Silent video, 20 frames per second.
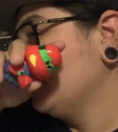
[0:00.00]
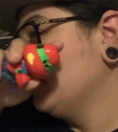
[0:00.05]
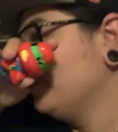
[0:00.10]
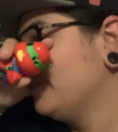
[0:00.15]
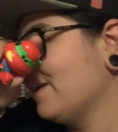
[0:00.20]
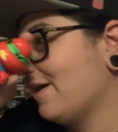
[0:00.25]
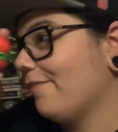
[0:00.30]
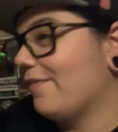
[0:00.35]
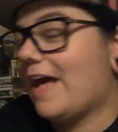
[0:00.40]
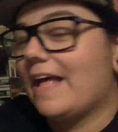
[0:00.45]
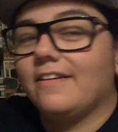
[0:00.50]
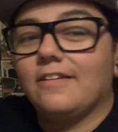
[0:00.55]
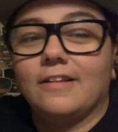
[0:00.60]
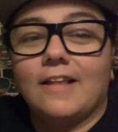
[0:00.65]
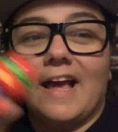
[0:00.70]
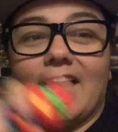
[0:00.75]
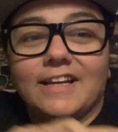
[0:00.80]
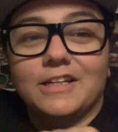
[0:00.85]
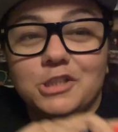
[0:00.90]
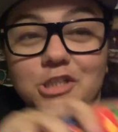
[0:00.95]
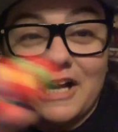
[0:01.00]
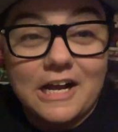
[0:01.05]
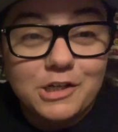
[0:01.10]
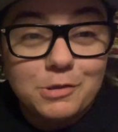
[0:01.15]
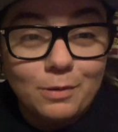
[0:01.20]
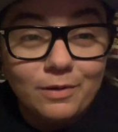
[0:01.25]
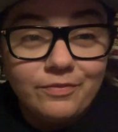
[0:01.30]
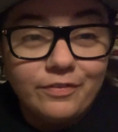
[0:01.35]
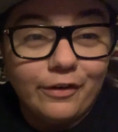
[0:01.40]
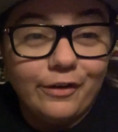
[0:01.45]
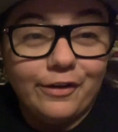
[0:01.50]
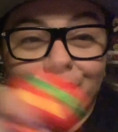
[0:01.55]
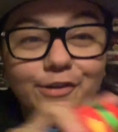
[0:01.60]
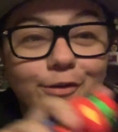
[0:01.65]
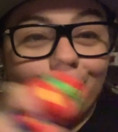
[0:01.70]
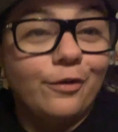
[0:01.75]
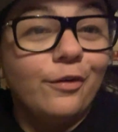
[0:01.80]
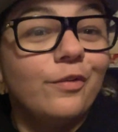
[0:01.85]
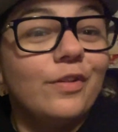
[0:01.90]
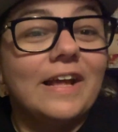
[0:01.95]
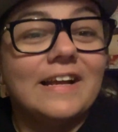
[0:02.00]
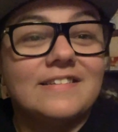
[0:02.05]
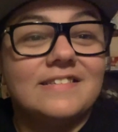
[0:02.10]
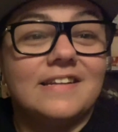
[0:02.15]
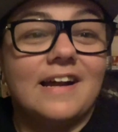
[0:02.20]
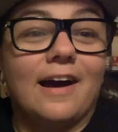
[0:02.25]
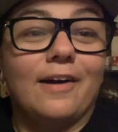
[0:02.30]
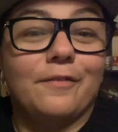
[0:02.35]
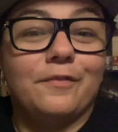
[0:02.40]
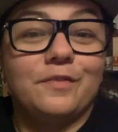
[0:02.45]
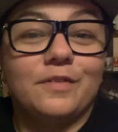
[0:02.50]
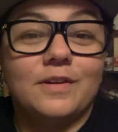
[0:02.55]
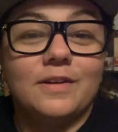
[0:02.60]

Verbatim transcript: So I've had to like charge my phone and all that stuff